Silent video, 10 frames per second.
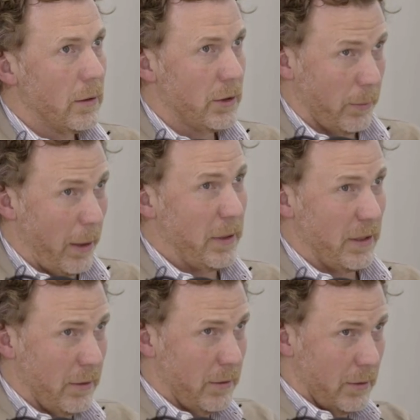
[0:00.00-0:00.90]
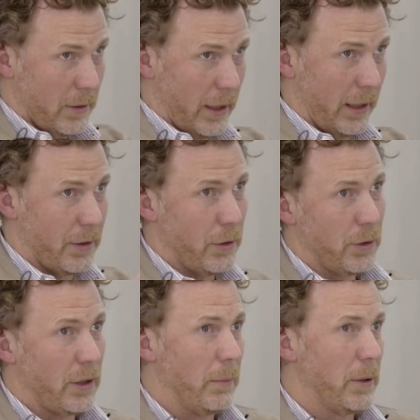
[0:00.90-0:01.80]
So maybe taking 2
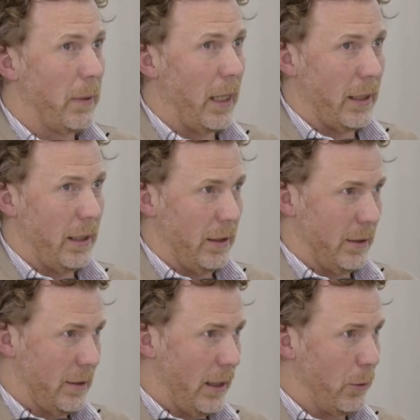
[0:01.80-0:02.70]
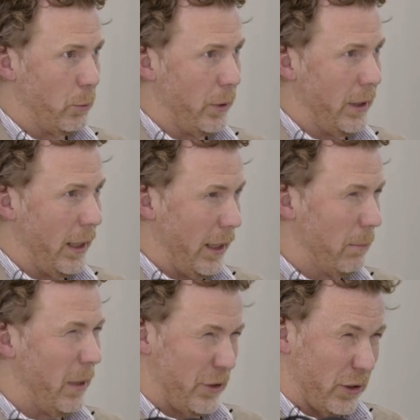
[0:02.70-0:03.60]
steps back here is that I
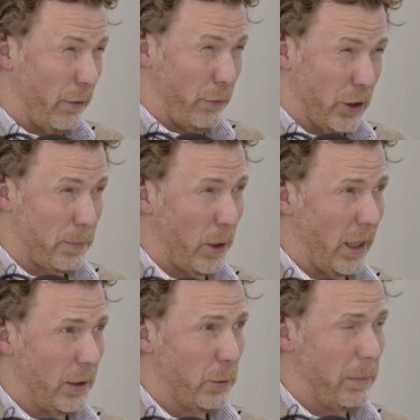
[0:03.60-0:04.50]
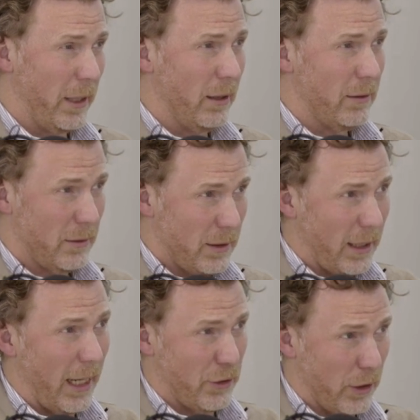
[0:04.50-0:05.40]
mentioned the first product we built.
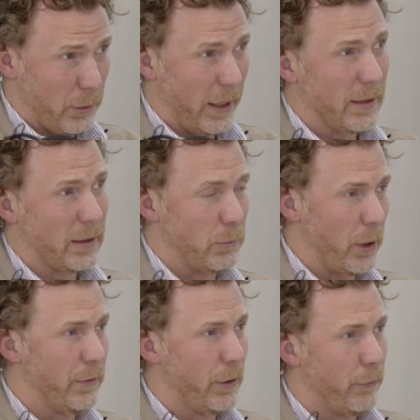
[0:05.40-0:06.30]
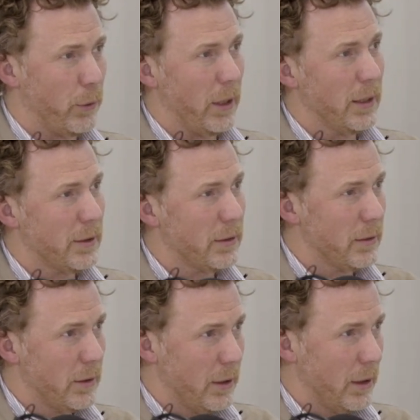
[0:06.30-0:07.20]
It actually created some revenue for us.
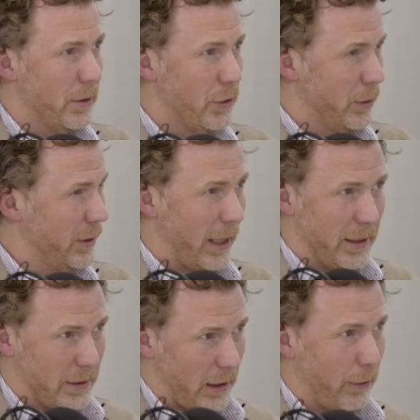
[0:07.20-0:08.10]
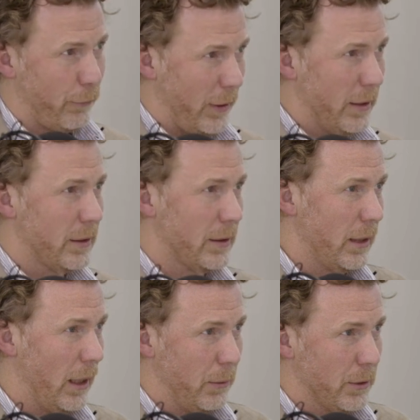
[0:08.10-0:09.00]
During that entire phase,
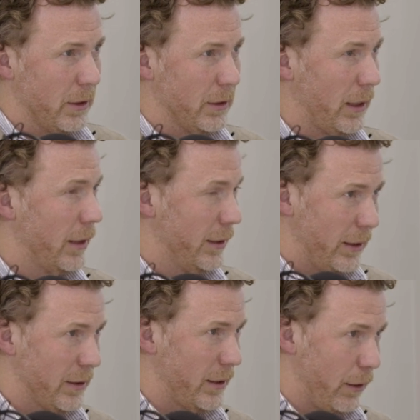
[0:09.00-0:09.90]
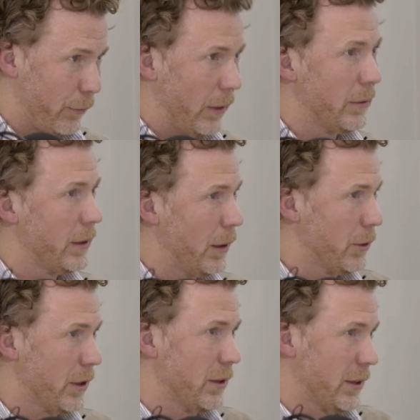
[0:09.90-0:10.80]
I was consulting. The entire founding team
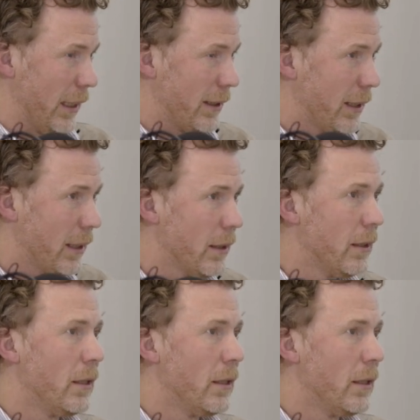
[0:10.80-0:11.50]
was consulting.